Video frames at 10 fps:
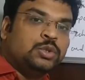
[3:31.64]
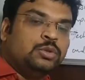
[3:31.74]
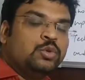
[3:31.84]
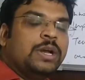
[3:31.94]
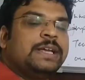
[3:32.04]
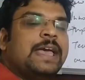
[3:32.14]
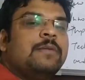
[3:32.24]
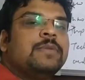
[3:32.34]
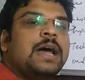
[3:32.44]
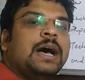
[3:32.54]
dual
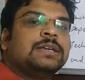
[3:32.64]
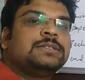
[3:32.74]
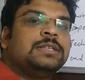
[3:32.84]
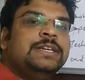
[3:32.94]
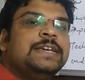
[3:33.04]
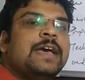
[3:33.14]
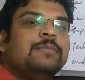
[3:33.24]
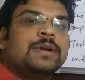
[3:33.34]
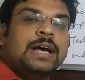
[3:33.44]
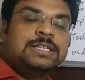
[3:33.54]
cameras, 3
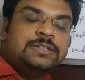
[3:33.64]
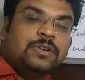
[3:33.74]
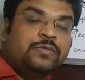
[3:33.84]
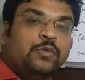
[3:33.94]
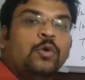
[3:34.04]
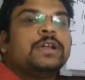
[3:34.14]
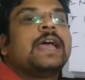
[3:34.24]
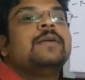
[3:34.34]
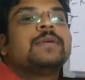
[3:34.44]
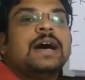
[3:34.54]
cameras, even 4
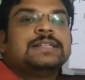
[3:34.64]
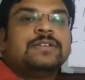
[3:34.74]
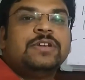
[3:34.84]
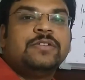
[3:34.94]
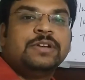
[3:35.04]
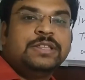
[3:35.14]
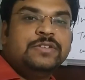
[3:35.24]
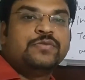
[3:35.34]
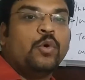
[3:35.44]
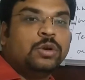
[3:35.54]
cameras available in the
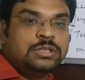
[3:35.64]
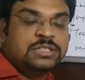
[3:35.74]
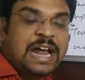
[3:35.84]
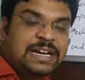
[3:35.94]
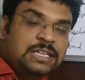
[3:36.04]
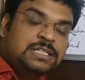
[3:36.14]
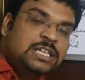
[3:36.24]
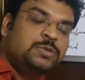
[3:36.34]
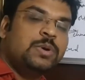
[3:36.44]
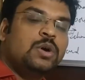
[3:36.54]
phone. That is
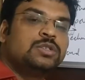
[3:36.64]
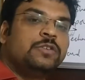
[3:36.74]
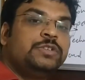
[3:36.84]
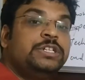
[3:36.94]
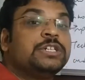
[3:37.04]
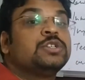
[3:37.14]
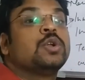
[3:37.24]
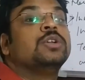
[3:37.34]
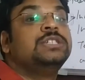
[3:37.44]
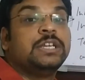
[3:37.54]
just because of the
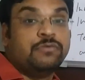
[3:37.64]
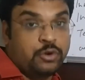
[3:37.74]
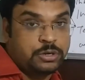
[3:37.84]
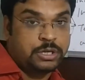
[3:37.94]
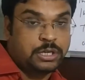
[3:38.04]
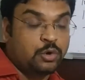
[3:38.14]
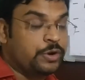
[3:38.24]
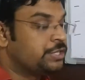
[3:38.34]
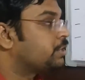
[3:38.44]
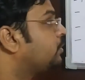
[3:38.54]
technology and innovation.